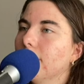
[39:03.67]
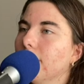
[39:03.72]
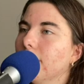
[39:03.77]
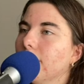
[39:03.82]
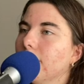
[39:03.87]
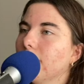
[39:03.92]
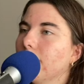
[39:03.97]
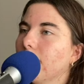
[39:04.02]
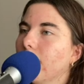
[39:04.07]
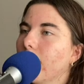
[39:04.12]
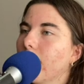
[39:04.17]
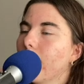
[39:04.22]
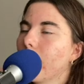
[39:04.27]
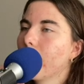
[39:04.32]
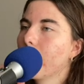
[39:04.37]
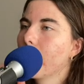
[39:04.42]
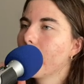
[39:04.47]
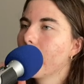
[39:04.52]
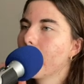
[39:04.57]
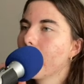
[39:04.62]

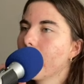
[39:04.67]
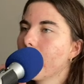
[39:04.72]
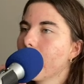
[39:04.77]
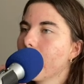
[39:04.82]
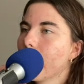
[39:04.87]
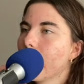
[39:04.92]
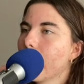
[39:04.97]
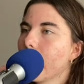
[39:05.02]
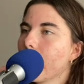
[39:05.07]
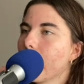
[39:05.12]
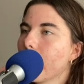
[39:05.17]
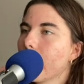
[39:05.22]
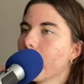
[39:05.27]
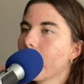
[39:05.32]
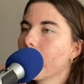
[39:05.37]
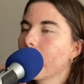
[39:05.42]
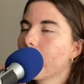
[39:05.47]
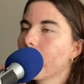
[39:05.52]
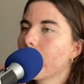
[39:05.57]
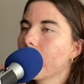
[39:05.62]

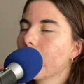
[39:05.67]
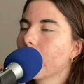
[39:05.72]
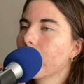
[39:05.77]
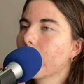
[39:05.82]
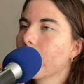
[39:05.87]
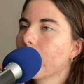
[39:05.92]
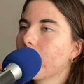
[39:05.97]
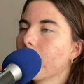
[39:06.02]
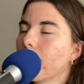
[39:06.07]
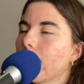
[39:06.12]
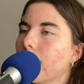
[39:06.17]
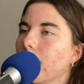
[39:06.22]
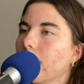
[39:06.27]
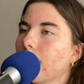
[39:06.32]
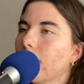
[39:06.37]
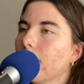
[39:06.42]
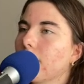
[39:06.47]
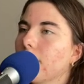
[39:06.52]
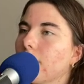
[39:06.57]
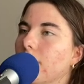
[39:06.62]

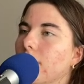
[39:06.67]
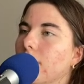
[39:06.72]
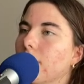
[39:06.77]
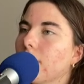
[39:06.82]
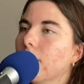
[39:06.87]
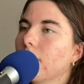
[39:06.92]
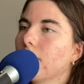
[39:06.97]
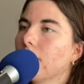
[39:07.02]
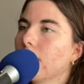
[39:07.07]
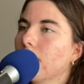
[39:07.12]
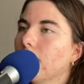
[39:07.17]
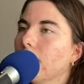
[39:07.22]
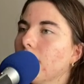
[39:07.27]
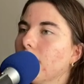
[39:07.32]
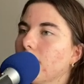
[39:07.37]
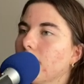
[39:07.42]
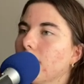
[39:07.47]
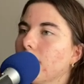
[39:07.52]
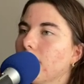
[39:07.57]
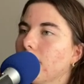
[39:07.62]

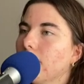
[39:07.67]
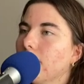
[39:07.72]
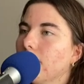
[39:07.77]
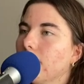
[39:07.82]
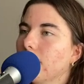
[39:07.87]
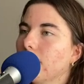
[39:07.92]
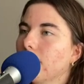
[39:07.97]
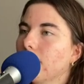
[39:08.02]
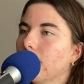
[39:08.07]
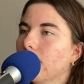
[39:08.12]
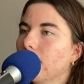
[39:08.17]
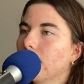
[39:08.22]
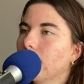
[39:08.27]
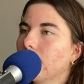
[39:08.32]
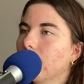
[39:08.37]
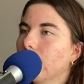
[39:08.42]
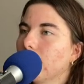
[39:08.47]
No words are spoken by the person on screen.